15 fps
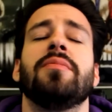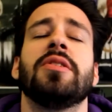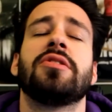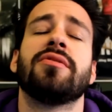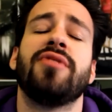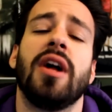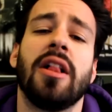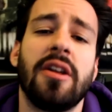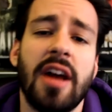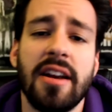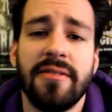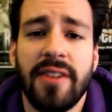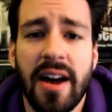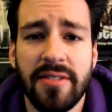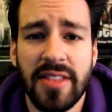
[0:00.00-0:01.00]
Mister Fallout
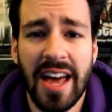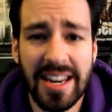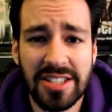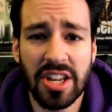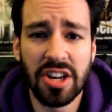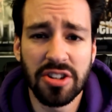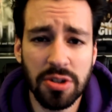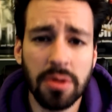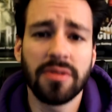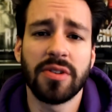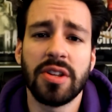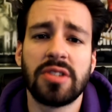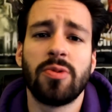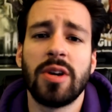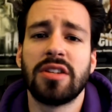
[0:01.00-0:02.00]
ninety-five, and that is going to do it for
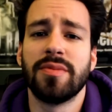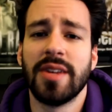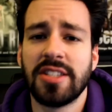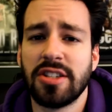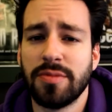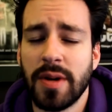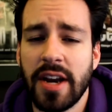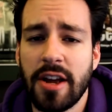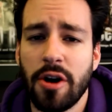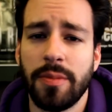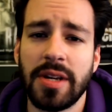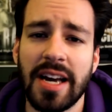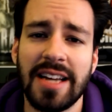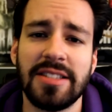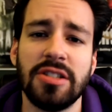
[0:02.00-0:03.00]
this week's Message Monday. Hope
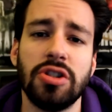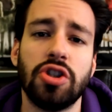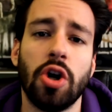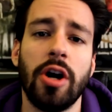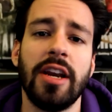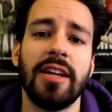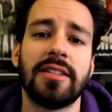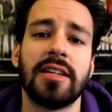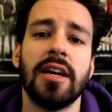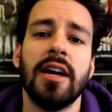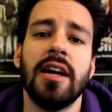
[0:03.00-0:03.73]
you guys enjoyed it.